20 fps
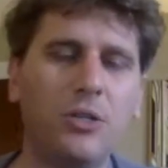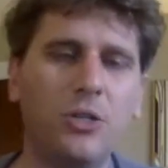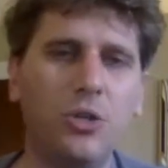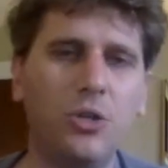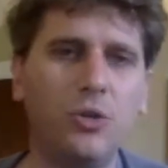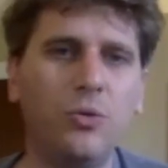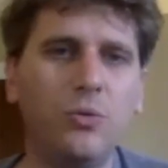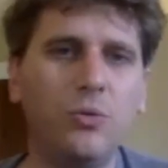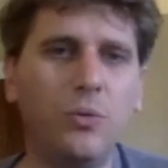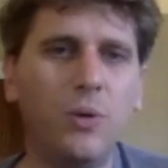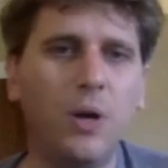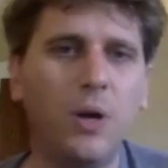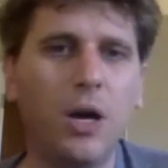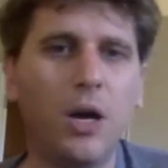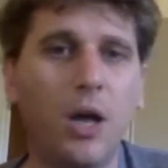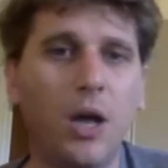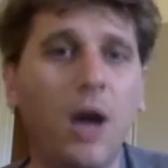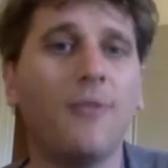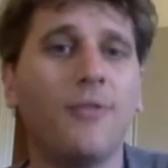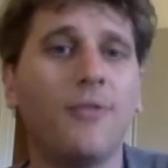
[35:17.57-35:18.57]
to
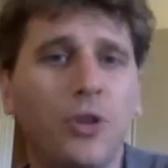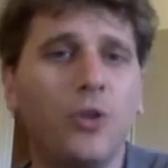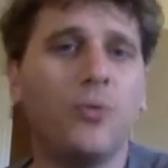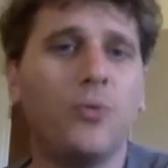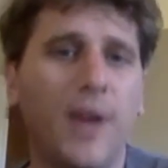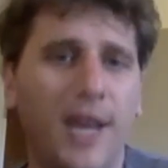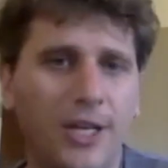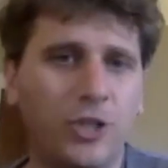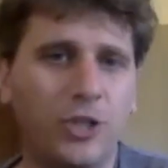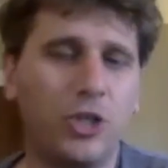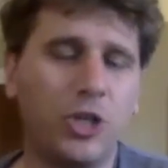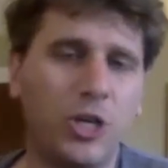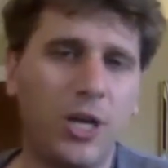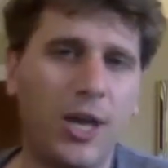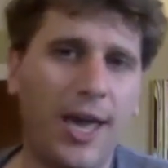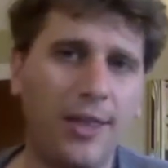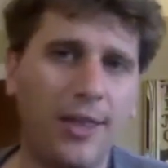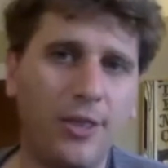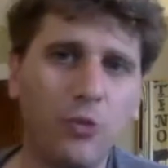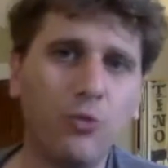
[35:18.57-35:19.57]
govern the rich,
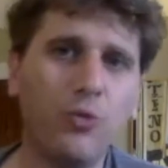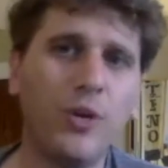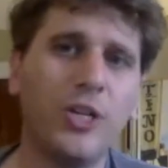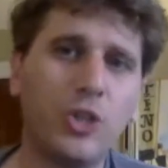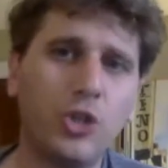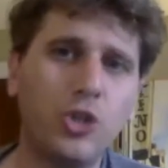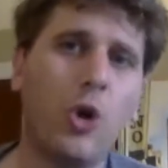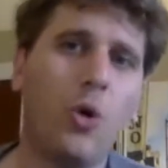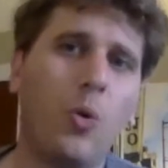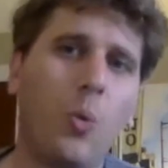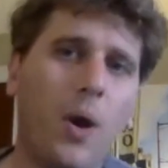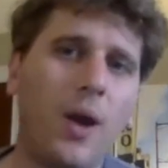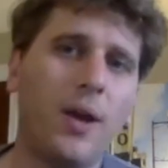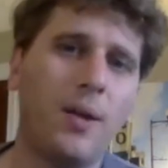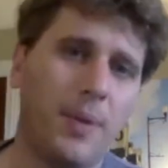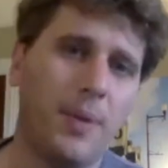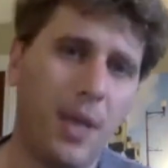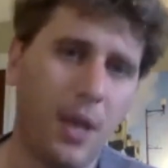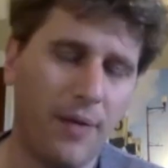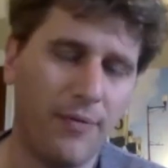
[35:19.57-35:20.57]
and the rich don't mm. want
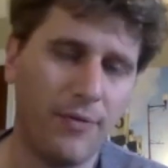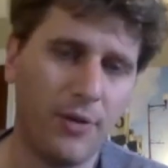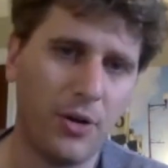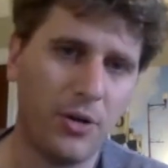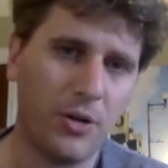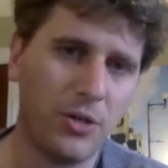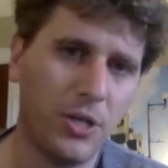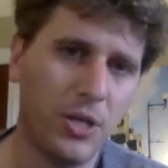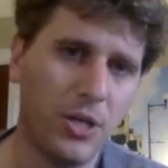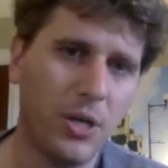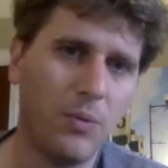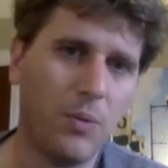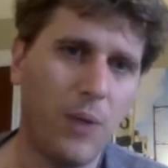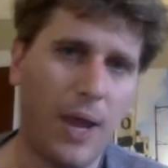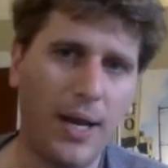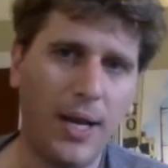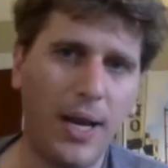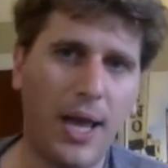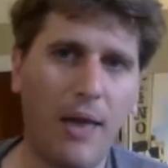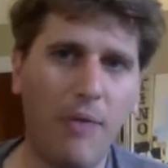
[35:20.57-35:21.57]
to be governed, right?